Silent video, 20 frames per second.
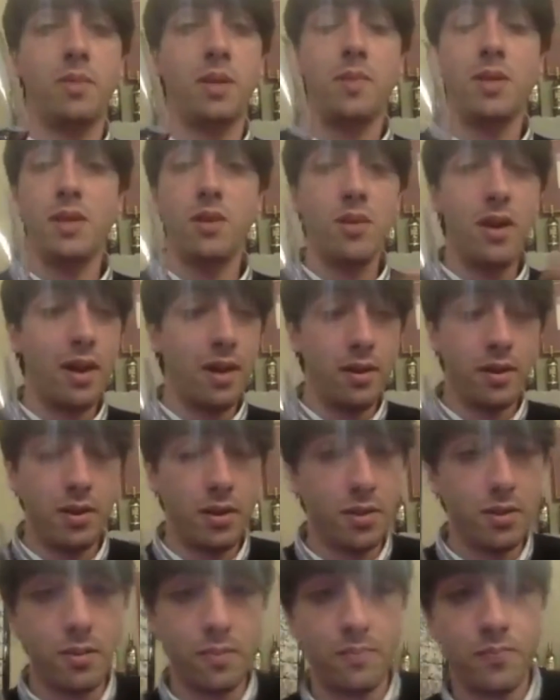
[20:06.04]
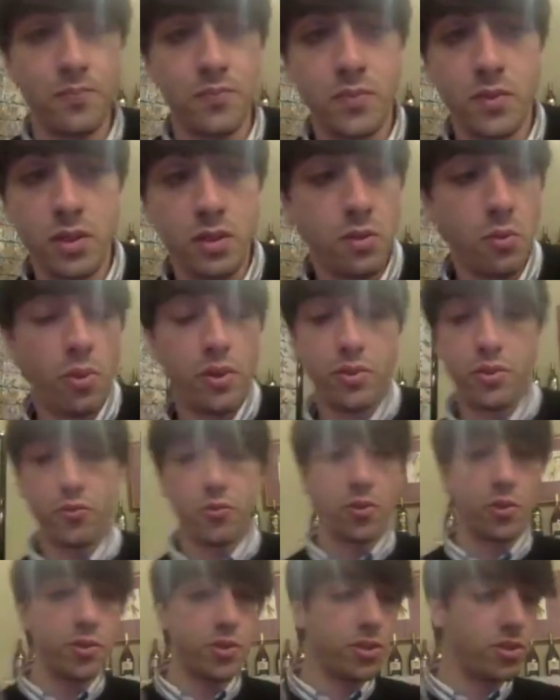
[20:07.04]
maybe you, uh, you want,
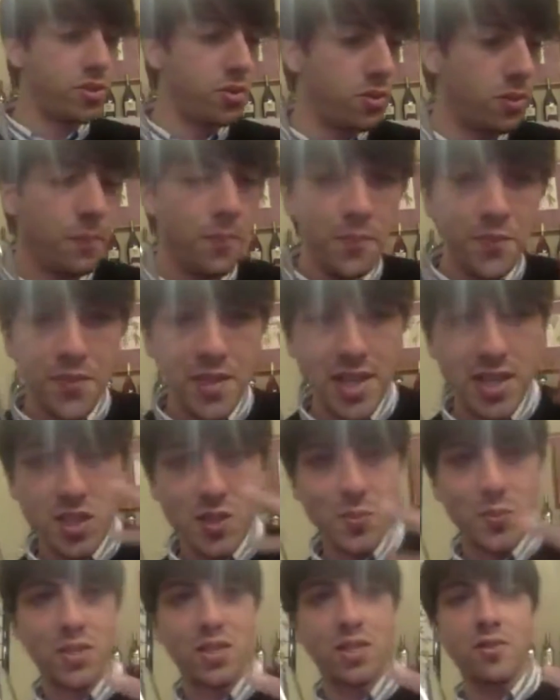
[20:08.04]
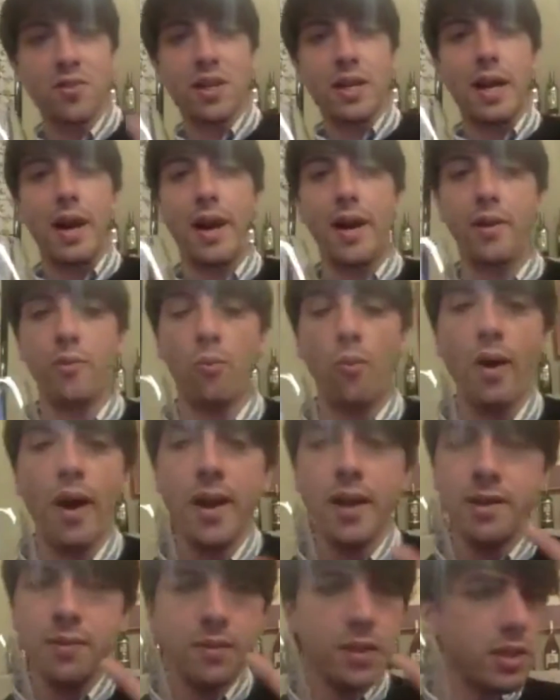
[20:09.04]
of course, you taste specific kind of
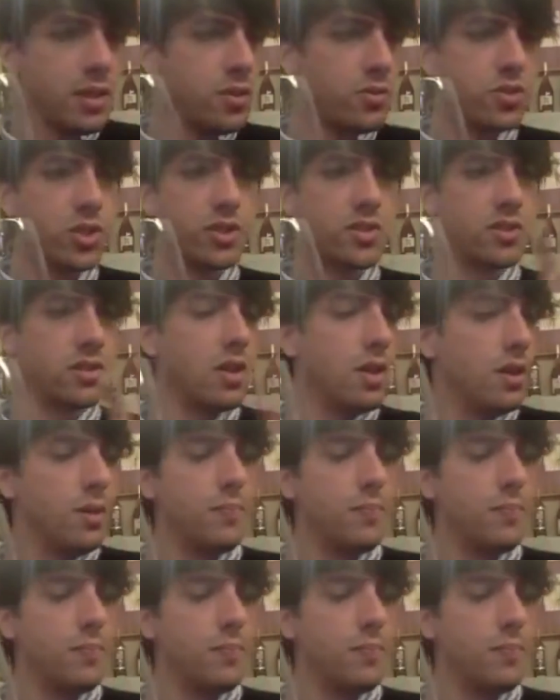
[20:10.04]
wine, and you just